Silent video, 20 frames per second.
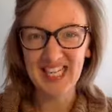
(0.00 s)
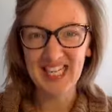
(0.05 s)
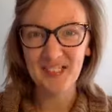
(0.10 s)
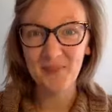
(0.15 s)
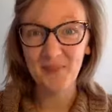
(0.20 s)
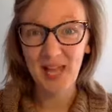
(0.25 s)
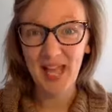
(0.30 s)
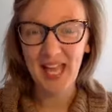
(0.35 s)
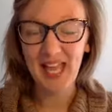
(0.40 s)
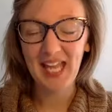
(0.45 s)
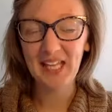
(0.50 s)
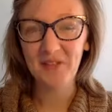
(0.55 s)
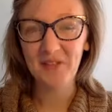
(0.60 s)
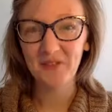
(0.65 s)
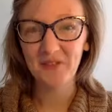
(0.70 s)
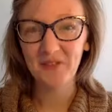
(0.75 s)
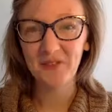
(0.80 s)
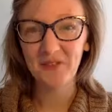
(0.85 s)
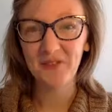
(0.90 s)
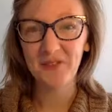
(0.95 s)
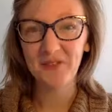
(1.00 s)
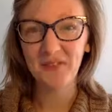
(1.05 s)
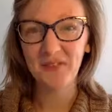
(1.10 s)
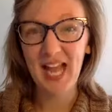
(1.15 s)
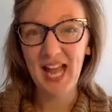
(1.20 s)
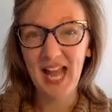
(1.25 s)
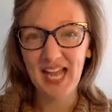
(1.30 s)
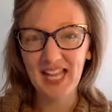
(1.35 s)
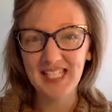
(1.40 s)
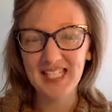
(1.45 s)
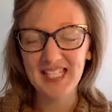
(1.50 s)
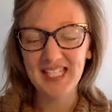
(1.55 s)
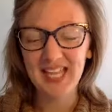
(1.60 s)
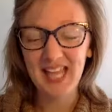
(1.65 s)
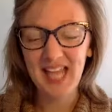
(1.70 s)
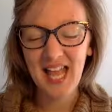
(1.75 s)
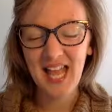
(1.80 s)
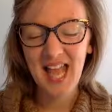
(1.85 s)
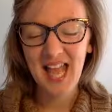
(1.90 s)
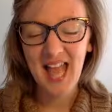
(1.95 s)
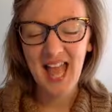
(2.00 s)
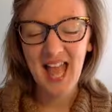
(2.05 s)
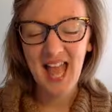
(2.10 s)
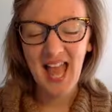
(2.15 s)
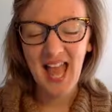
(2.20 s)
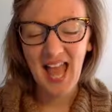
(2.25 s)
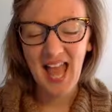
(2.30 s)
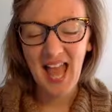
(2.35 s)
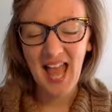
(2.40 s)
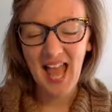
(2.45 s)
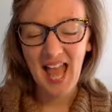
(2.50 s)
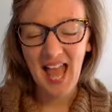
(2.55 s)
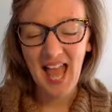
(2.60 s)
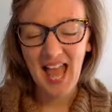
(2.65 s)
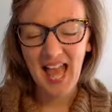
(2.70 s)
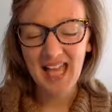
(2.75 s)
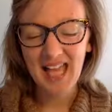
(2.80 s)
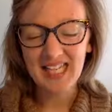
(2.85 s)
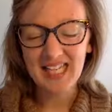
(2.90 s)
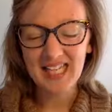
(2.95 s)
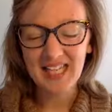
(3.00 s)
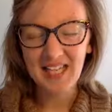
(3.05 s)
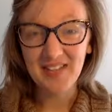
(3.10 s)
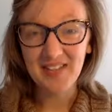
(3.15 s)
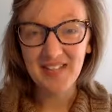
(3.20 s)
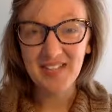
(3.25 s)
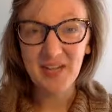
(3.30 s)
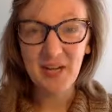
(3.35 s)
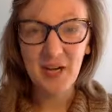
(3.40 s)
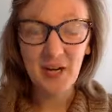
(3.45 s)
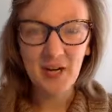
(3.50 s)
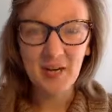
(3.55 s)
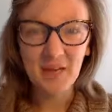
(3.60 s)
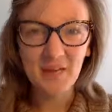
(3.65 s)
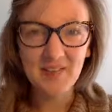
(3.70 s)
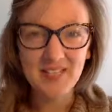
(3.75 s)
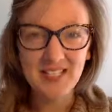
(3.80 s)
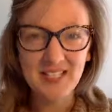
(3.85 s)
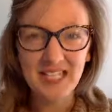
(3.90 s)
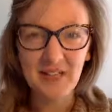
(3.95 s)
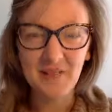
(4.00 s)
As a paid for ad. And at the time I was